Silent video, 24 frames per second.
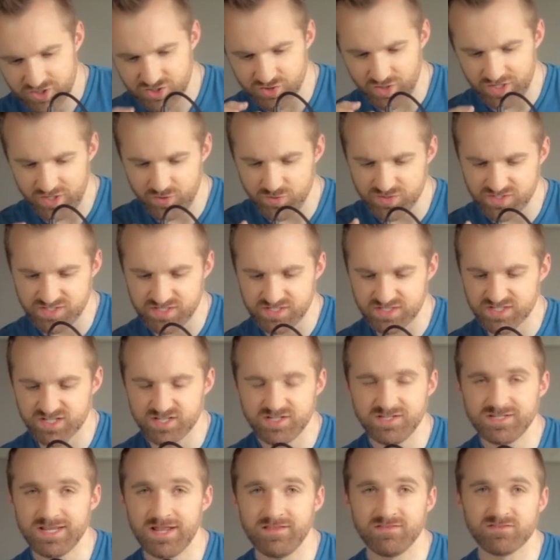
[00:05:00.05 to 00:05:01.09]
So I use this
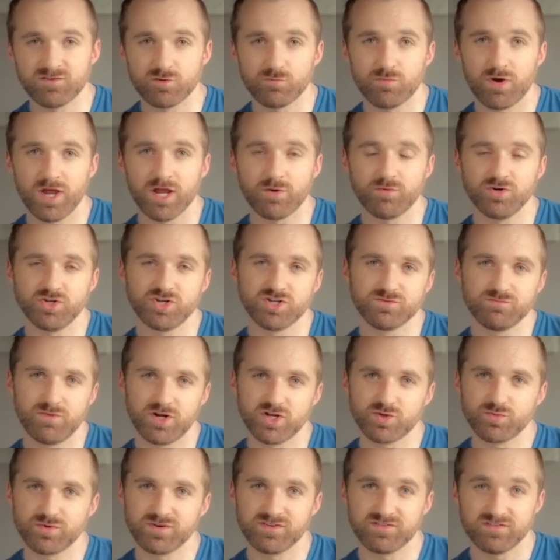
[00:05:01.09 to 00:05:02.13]
condenser mic, which is
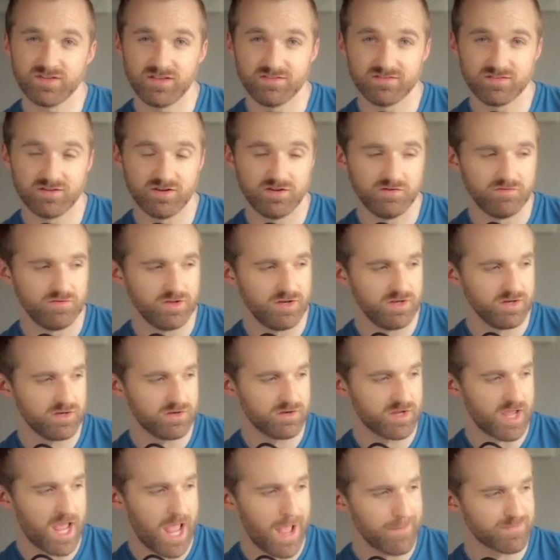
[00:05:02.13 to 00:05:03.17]
much more sensitive, and
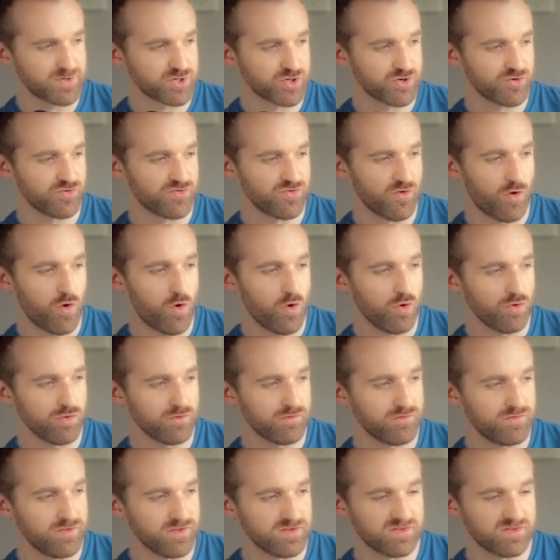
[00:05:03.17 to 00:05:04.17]
it captures all of